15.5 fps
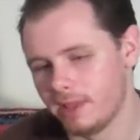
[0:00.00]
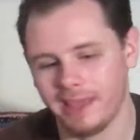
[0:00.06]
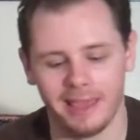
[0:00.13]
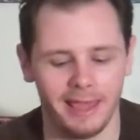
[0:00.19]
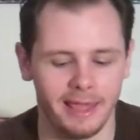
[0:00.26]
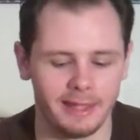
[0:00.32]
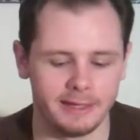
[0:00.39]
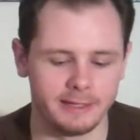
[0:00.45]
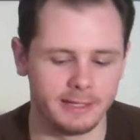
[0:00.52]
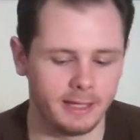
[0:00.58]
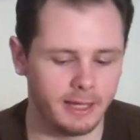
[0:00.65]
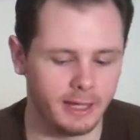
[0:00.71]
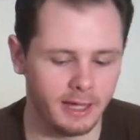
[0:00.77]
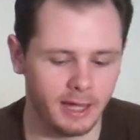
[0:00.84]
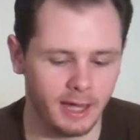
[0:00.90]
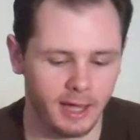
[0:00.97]
And
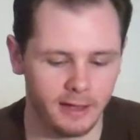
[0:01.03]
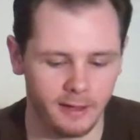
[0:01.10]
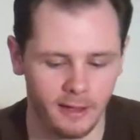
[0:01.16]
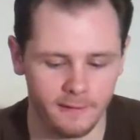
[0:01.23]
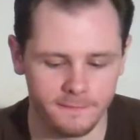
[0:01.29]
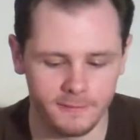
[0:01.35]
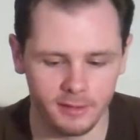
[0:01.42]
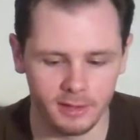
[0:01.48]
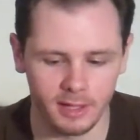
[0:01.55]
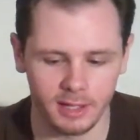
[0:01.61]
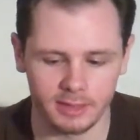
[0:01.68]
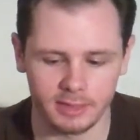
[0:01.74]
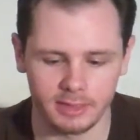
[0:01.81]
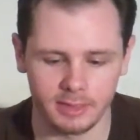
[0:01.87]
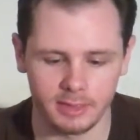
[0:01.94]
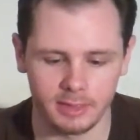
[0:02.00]
I feel
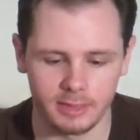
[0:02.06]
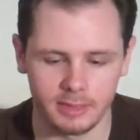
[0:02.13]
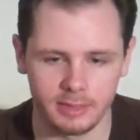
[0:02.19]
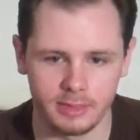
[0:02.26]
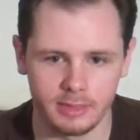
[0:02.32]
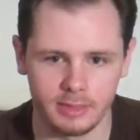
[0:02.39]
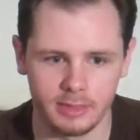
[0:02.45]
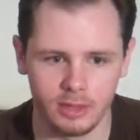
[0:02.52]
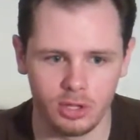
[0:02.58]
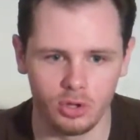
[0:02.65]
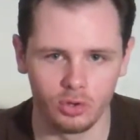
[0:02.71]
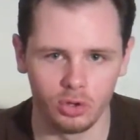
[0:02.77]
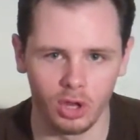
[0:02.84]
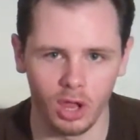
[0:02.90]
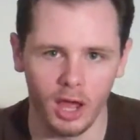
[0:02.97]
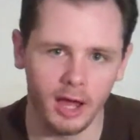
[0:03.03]
like you
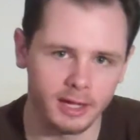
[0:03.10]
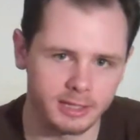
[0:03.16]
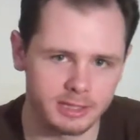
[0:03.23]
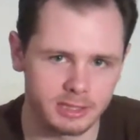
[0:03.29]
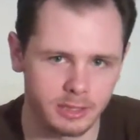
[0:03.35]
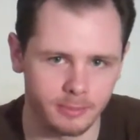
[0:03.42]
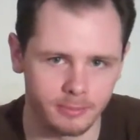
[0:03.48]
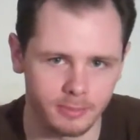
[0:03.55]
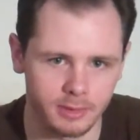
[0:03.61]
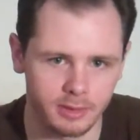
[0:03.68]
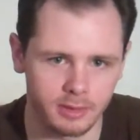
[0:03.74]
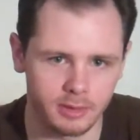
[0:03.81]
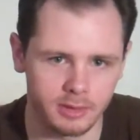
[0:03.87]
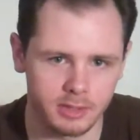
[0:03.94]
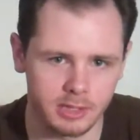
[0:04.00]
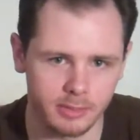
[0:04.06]
lost
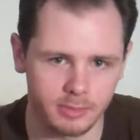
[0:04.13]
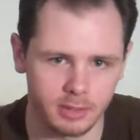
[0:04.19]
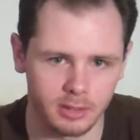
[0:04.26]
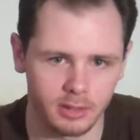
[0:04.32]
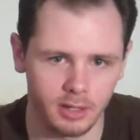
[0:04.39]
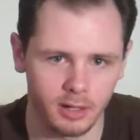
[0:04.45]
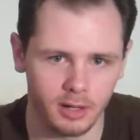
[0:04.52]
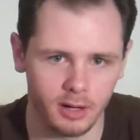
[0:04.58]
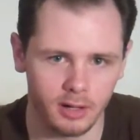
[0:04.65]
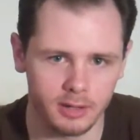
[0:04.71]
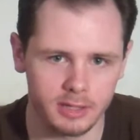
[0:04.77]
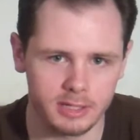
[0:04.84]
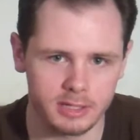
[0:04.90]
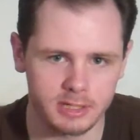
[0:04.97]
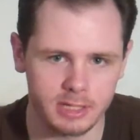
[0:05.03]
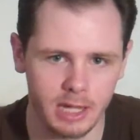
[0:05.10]
something out of
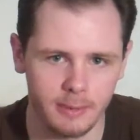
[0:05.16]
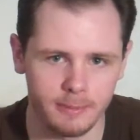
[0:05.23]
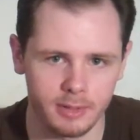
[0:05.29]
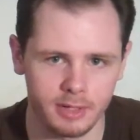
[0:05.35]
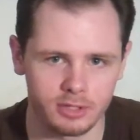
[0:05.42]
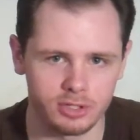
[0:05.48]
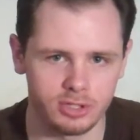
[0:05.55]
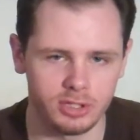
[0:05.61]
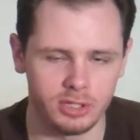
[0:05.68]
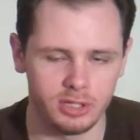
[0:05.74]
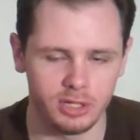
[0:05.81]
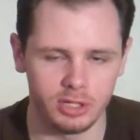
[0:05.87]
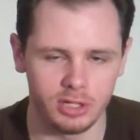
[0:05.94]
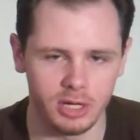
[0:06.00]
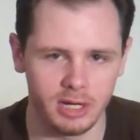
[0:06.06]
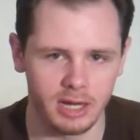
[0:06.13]
this game because
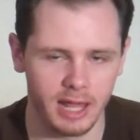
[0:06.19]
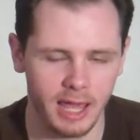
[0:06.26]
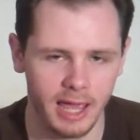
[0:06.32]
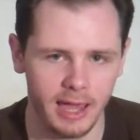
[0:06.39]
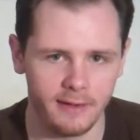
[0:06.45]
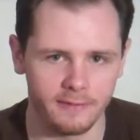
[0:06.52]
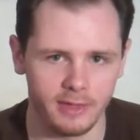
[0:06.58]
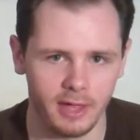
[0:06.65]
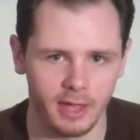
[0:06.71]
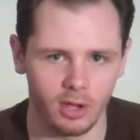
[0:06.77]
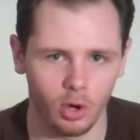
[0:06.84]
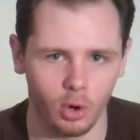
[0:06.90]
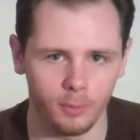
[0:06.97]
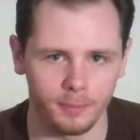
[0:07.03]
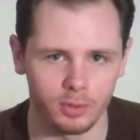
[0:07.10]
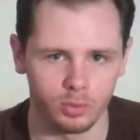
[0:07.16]
you didn't have that
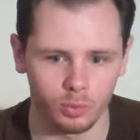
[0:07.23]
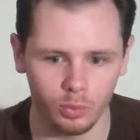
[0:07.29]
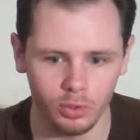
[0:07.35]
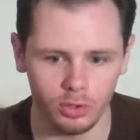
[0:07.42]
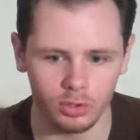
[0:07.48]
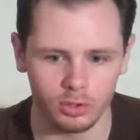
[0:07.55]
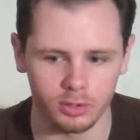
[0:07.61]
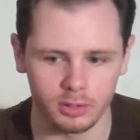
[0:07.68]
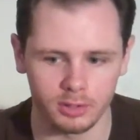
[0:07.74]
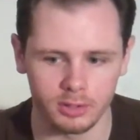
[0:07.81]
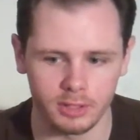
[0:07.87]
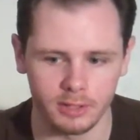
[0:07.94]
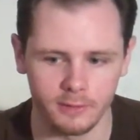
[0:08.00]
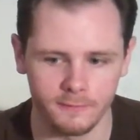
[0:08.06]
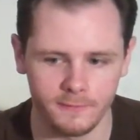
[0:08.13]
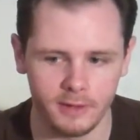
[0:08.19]
open world
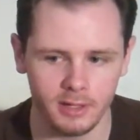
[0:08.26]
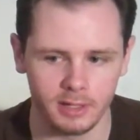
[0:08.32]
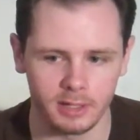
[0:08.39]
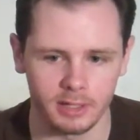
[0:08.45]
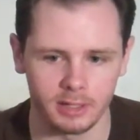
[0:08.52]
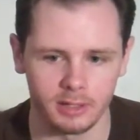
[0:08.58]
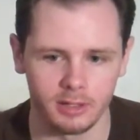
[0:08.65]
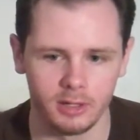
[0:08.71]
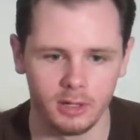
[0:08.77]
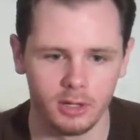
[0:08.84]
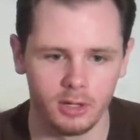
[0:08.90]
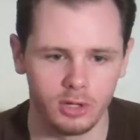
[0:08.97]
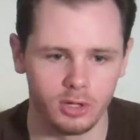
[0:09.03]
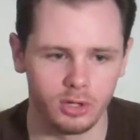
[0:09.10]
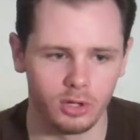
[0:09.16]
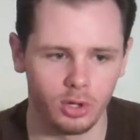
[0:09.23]
feeling.
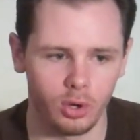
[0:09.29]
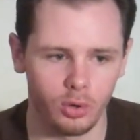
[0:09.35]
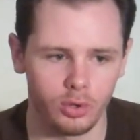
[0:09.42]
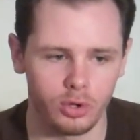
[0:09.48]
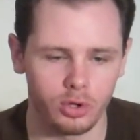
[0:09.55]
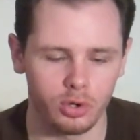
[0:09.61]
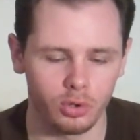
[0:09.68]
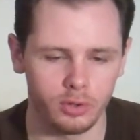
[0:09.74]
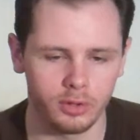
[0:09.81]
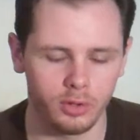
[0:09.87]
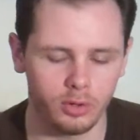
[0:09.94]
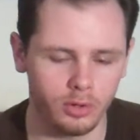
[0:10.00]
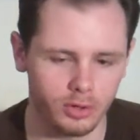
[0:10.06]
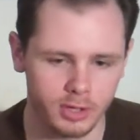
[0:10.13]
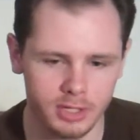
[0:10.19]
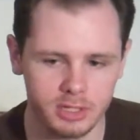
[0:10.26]
You know, you could only
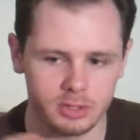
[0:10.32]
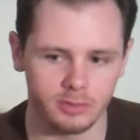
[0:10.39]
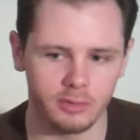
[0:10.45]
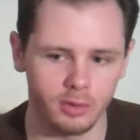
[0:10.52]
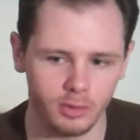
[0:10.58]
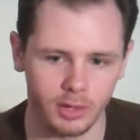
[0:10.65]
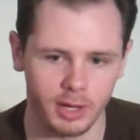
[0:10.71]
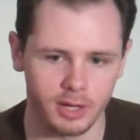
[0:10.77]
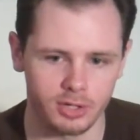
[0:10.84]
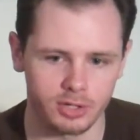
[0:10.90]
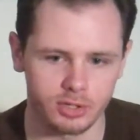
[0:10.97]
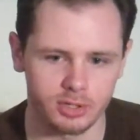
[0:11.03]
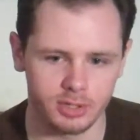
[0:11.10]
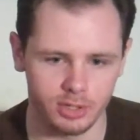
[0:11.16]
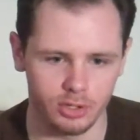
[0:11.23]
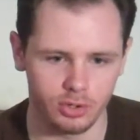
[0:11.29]
go to these 3
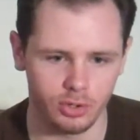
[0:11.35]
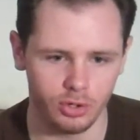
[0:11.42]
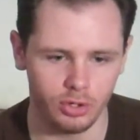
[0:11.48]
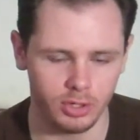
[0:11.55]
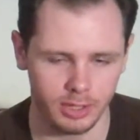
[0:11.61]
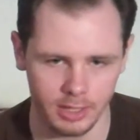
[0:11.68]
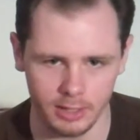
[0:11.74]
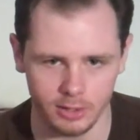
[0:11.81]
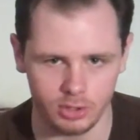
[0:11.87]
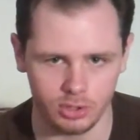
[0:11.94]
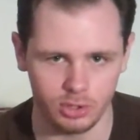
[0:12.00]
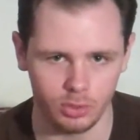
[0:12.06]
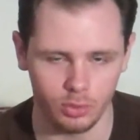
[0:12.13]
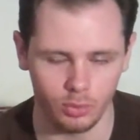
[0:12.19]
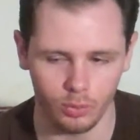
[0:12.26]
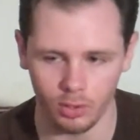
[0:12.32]
locations, and you couldn't get
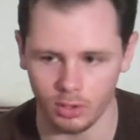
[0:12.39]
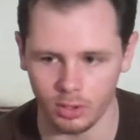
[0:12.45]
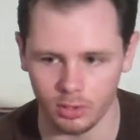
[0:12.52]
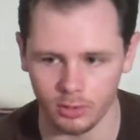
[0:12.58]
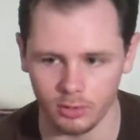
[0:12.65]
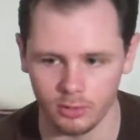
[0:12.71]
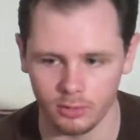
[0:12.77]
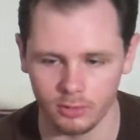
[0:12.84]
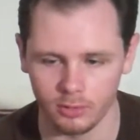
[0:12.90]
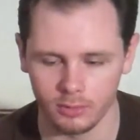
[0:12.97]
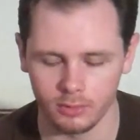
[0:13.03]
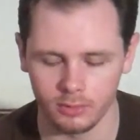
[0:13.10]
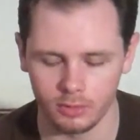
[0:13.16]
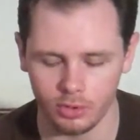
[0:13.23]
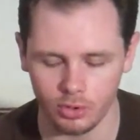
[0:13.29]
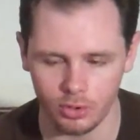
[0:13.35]
to another.
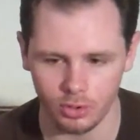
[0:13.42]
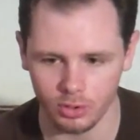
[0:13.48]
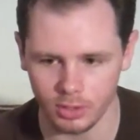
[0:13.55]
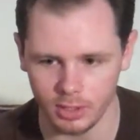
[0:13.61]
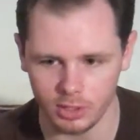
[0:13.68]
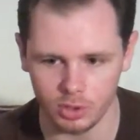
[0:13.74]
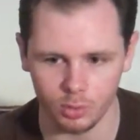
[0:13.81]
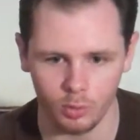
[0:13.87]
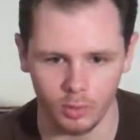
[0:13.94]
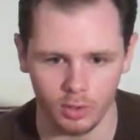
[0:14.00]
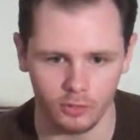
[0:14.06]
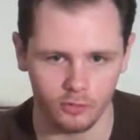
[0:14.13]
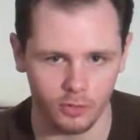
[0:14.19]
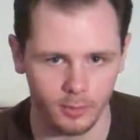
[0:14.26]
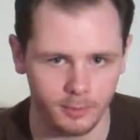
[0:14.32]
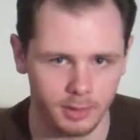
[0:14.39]
You couldn't get to
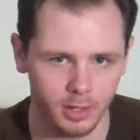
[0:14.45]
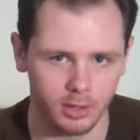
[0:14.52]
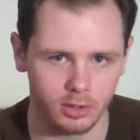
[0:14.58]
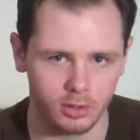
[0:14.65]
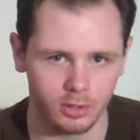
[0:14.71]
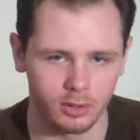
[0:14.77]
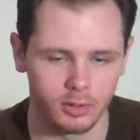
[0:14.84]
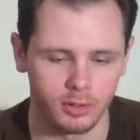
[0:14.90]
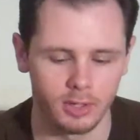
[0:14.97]
one from another.